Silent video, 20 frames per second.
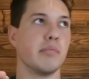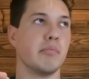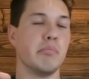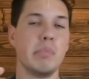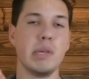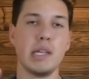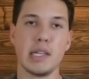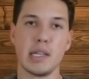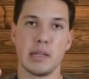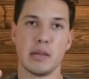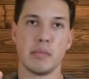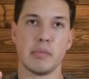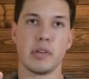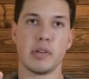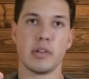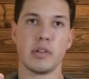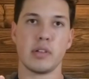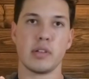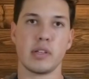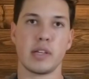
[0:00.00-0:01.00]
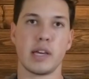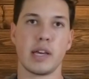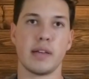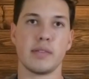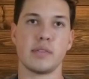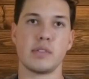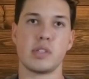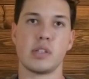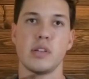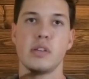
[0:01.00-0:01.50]
beam. Okay,
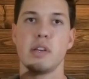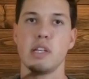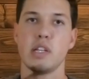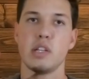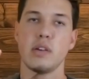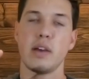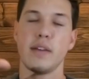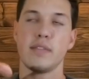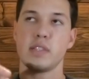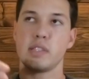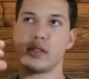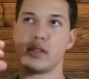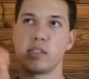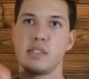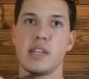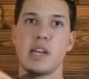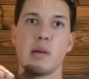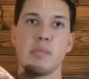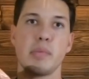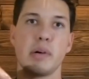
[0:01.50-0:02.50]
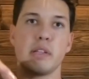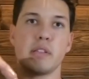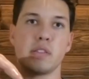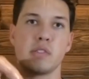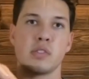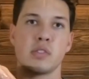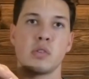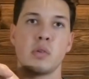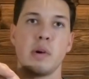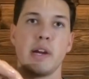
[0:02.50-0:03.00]
so and you have to step on the
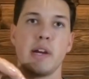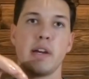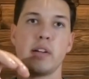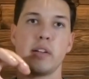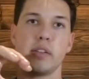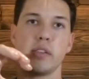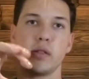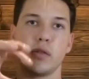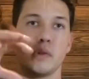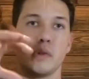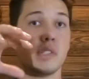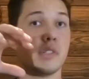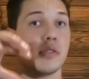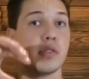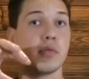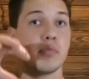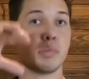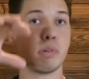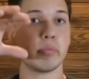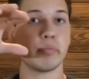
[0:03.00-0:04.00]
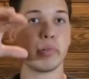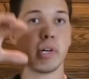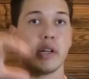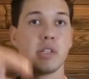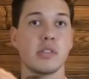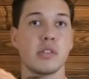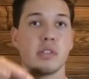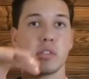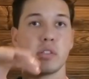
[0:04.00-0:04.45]
squares, and when you put pressure on the